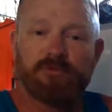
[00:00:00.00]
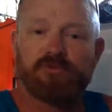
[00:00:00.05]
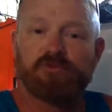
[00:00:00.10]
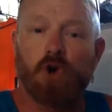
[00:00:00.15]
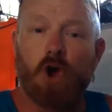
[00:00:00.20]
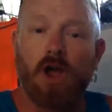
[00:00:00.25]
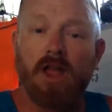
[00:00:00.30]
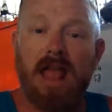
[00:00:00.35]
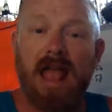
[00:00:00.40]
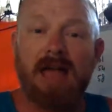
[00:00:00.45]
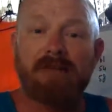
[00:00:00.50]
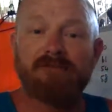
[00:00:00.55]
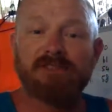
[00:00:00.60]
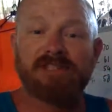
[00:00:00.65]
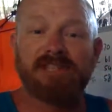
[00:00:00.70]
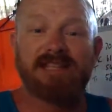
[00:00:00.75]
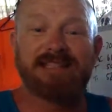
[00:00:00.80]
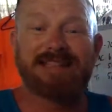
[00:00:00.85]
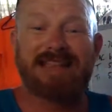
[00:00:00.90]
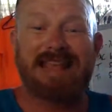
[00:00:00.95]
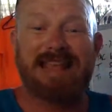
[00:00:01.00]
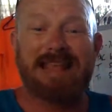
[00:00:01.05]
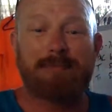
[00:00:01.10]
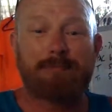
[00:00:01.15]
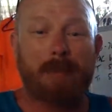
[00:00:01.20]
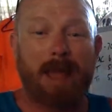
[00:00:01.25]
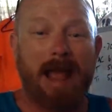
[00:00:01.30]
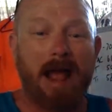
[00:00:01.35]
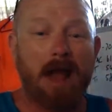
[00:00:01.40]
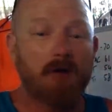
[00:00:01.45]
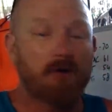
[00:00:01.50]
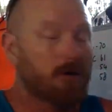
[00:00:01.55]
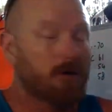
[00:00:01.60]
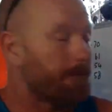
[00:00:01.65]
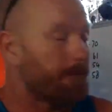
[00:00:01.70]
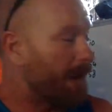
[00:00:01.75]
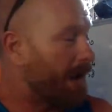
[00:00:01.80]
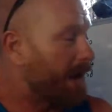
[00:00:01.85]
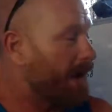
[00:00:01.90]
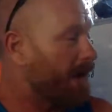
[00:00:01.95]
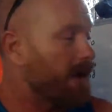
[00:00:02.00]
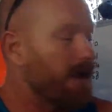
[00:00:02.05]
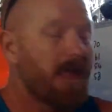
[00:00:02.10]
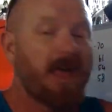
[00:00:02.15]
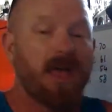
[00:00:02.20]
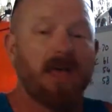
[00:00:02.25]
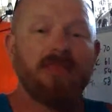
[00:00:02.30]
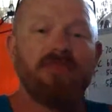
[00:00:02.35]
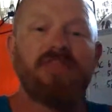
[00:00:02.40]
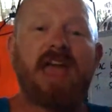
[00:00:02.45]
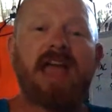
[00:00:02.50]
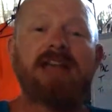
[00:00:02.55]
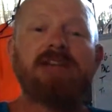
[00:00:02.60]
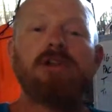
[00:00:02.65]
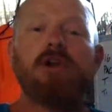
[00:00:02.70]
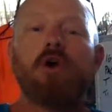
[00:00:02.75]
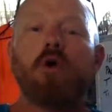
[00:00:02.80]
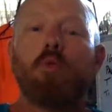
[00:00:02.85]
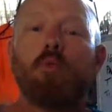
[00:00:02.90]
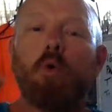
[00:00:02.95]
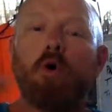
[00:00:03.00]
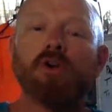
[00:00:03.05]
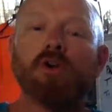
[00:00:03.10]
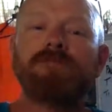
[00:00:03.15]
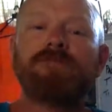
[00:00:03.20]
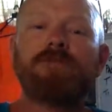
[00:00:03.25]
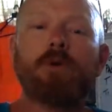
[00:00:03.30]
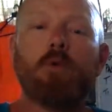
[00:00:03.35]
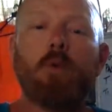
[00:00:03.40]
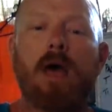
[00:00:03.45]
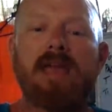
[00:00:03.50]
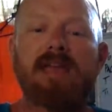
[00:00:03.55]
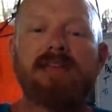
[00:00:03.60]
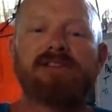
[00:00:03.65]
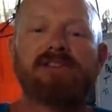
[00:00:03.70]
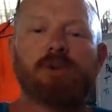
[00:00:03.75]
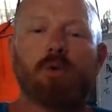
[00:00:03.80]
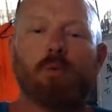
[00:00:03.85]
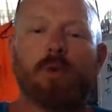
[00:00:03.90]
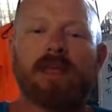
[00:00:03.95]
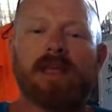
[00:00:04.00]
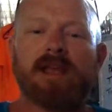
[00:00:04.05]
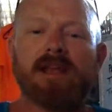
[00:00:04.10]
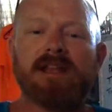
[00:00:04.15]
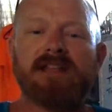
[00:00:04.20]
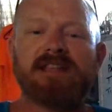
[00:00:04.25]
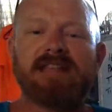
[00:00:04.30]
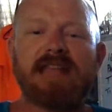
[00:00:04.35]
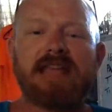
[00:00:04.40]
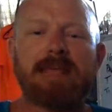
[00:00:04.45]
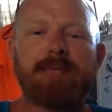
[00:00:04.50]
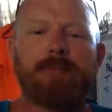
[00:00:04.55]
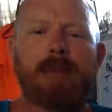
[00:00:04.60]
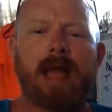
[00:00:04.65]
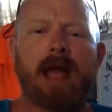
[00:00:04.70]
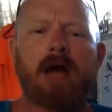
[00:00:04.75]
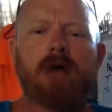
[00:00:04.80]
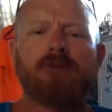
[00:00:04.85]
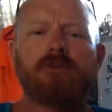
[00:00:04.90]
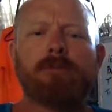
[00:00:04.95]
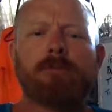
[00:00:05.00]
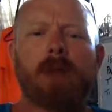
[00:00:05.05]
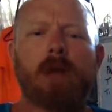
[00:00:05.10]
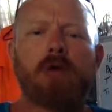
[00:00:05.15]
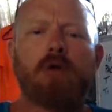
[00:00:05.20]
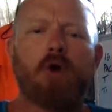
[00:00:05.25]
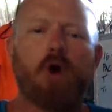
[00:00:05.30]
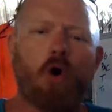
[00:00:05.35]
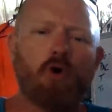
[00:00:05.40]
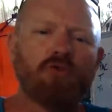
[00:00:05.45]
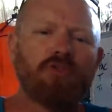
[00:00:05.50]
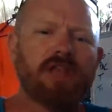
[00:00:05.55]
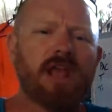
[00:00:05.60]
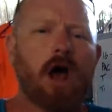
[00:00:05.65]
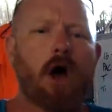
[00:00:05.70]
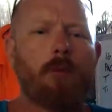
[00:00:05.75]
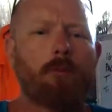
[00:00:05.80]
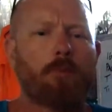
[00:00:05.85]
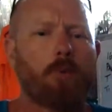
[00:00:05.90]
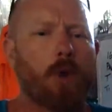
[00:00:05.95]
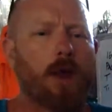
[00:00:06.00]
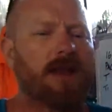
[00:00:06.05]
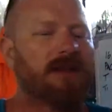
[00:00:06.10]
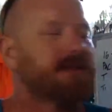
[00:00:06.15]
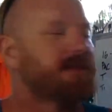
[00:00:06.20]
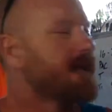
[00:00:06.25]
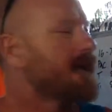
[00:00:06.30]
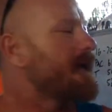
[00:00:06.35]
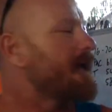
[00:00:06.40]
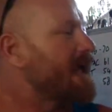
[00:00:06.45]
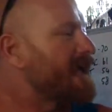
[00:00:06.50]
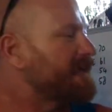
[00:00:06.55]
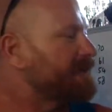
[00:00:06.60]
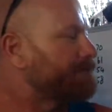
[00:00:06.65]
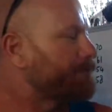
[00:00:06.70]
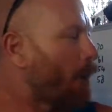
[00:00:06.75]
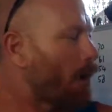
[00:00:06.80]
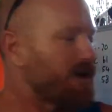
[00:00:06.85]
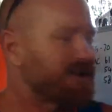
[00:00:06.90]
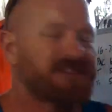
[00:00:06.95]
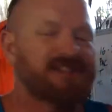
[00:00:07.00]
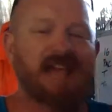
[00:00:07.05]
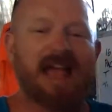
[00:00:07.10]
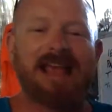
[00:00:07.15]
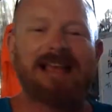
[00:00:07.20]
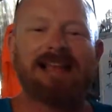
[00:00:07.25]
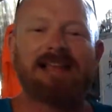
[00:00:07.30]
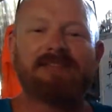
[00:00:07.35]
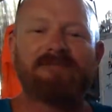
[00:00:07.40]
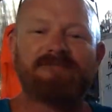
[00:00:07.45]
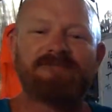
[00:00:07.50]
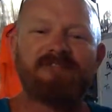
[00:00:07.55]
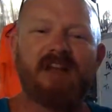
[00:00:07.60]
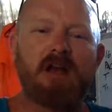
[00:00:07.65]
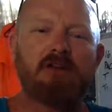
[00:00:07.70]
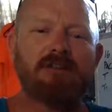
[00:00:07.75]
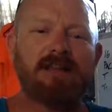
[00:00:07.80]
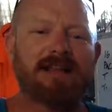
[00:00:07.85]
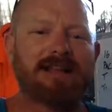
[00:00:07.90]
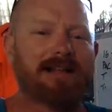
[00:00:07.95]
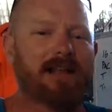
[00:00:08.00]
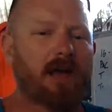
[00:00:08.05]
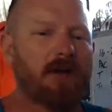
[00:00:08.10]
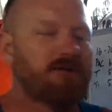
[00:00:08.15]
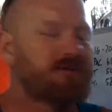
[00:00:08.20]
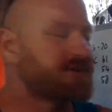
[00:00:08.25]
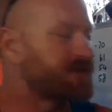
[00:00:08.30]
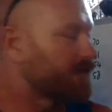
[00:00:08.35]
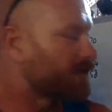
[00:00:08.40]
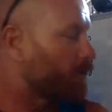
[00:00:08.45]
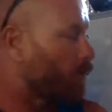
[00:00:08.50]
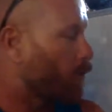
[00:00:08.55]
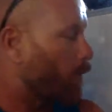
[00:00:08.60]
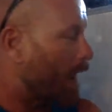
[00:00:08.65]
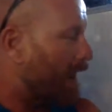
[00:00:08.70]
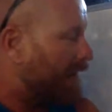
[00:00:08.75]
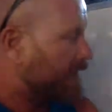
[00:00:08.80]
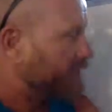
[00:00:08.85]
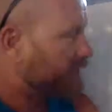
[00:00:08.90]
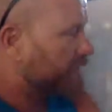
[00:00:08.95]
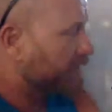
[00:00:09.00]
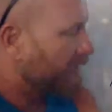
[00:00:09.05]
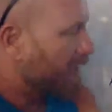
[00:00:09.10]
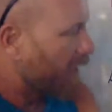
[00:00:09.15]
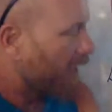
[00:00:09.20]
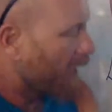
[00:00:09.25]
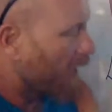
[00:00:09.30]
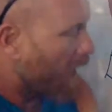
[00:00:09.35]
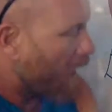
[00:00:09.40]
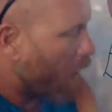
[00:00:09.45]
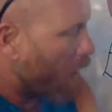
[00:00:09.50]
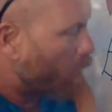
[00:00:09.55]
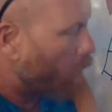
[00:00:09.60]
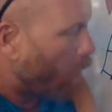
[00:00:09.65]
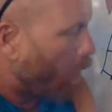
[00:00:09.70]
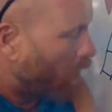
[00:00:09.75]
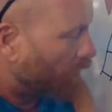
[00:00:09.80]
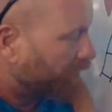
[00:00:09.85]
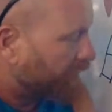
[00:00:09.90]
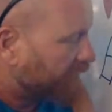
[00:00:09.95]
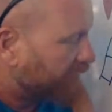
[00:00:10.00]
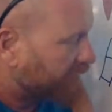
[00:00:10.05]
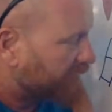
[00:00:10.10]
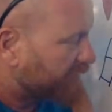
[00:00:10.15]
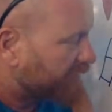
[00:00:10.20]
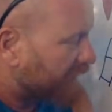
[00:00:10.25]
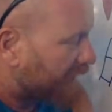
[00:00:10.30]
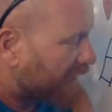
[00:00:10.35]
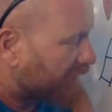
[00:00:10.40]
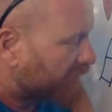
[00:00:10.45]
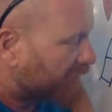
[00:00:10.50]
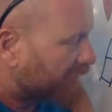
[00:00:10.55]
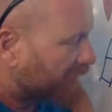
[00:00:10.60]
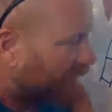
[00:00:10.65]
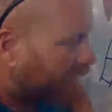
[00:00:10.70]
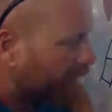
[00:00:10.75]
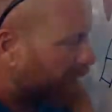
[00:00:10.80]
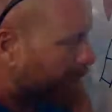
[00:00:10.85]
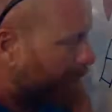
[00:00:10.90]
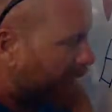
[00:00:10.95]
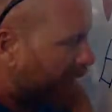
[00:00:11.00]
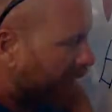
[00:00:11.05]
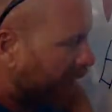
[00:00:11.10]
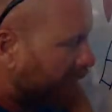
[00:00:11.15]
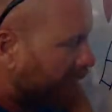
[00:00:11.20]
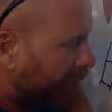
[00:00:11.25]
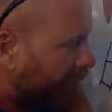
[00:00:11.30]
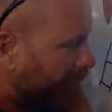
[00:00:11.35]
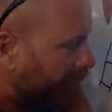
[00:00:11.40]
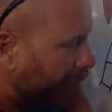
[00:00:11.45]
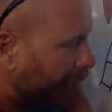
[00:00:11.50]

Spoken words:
to depower a bit. Then one of the ways that we're going to depower the boat on the upwind is by sailing very close to the wind. And what this is actually going to mean